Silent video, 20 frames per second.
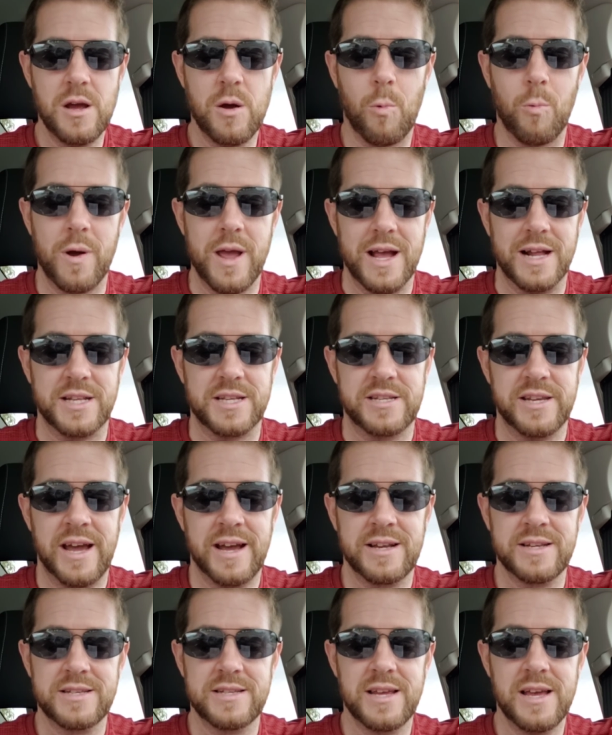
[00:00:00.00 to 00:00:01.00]
We had
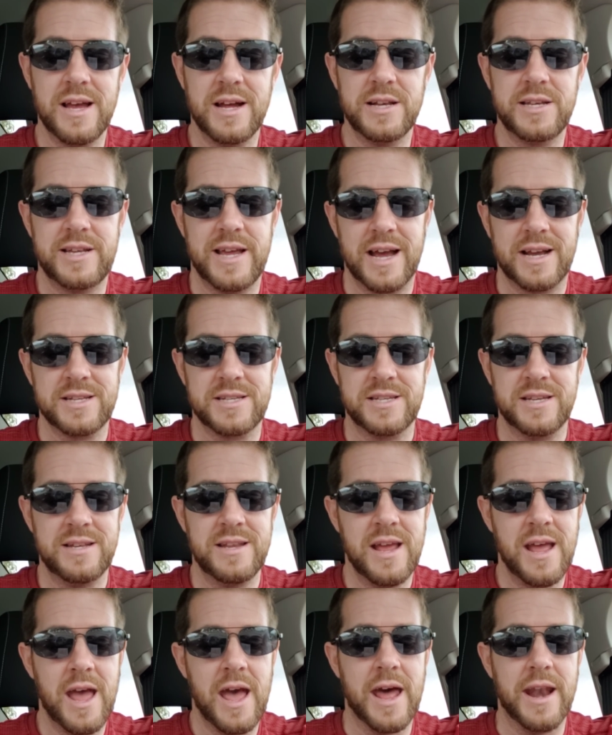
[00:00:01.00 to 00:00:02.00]
sex,
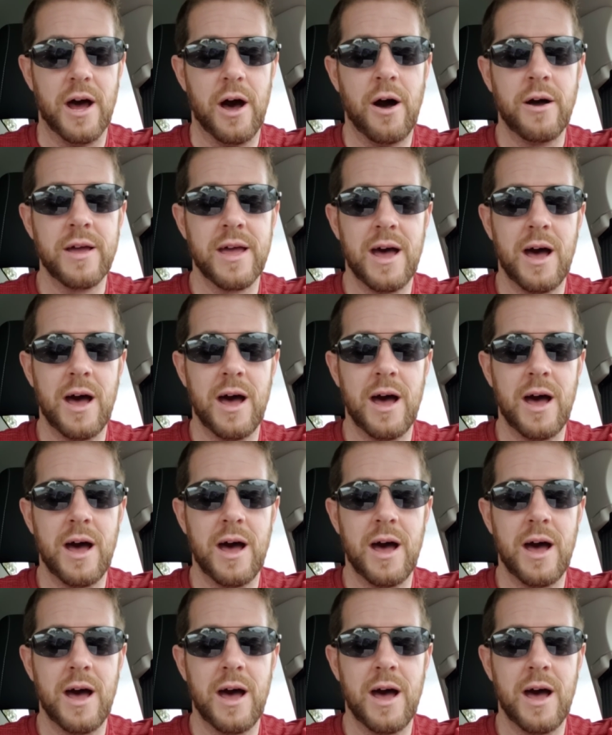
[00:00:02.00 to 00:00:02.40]
texted, and hung